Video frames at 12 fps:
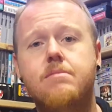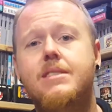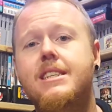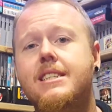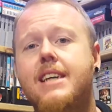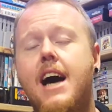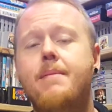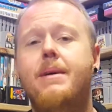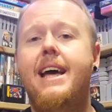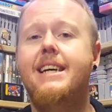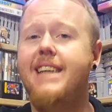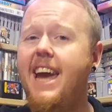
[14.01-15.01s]
This time
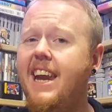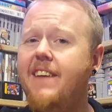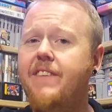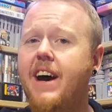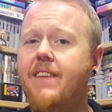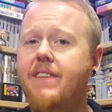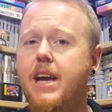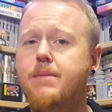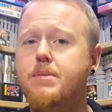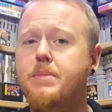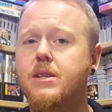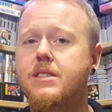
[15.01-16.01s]
it has 85
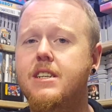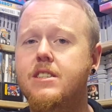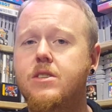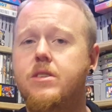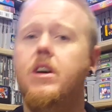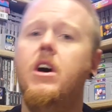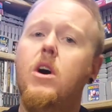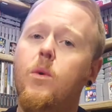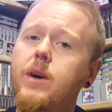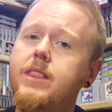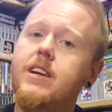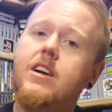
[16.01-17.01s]
games built into it
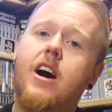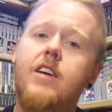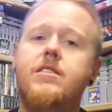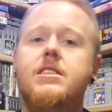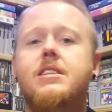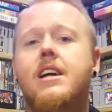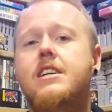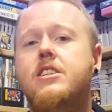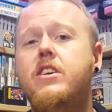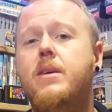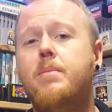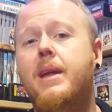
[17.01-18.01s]
with the cartridge slot so
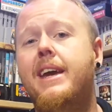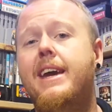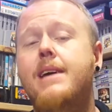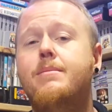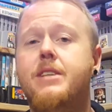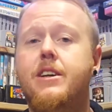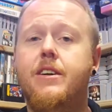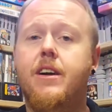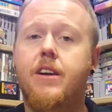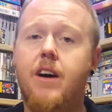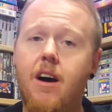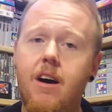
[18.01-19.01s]
you can play games that are
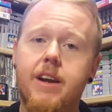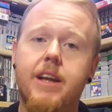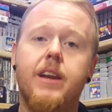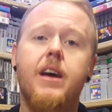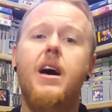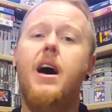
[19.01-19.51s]
not on it.